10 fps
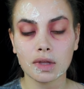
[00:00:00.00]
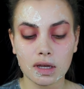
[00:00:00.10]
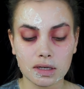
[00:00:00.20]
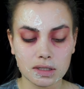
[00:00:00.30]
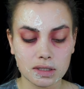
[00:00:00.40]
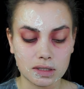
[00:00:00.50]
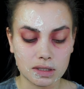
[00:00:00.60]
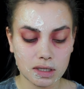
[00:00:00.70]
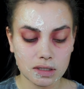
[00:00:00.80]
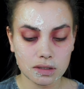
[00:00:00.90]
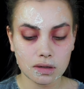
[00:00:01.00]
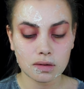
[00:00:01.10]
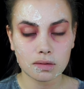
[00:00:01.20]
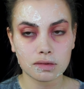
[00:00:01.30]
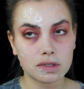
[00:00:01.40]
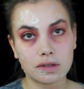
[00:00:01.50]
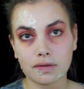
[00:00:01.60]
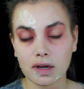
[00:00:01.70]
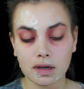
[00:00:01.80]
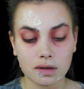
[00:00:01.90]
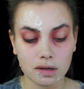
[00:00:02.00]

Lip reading: This is in a skin tone, which is fine.